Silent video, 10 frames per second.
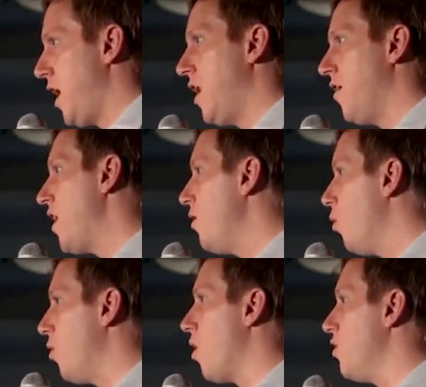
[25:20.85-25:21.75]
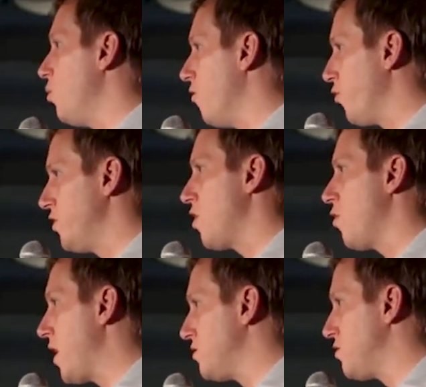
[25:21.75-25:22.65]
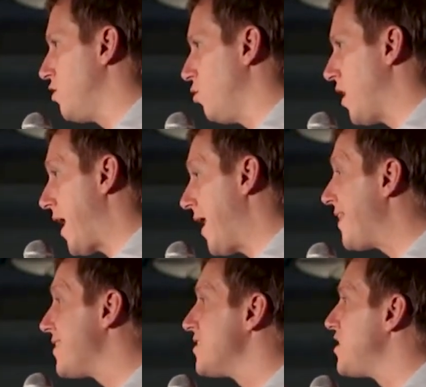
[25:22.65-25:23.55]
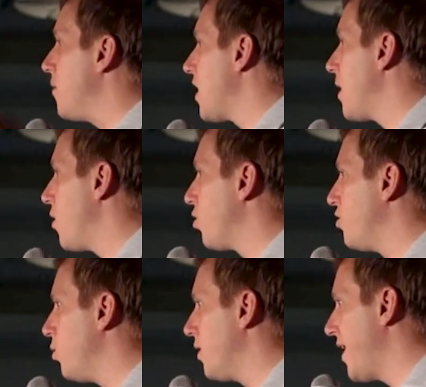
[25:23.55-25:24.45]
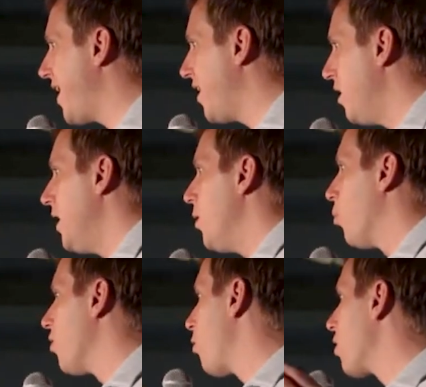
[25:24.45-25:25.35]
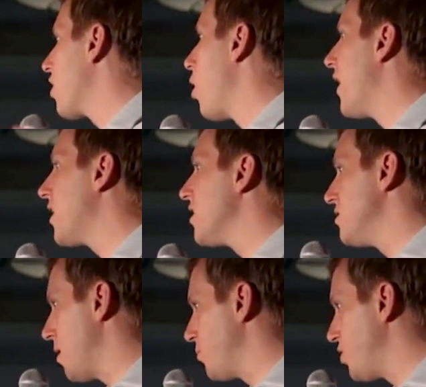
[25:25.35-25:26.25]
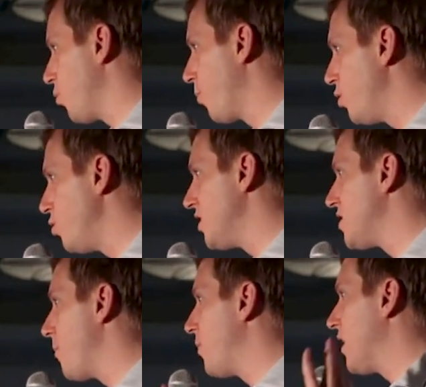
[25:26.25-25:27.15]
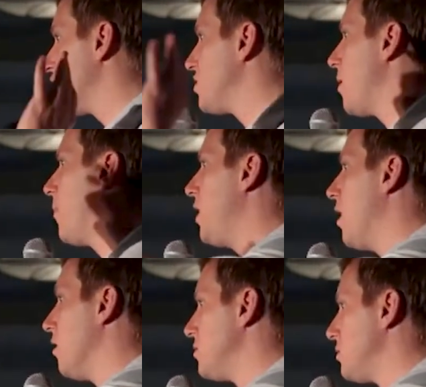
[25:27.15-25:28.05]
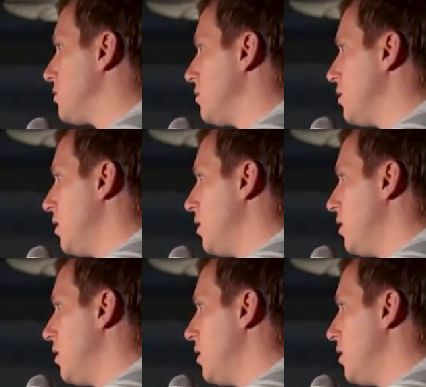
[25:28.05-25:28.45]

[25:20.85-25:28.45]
And if anyone wanted to infringe our rights to do that, and at the same time that we're doing that, we're foregoing consumption. We're producing something for somebody else.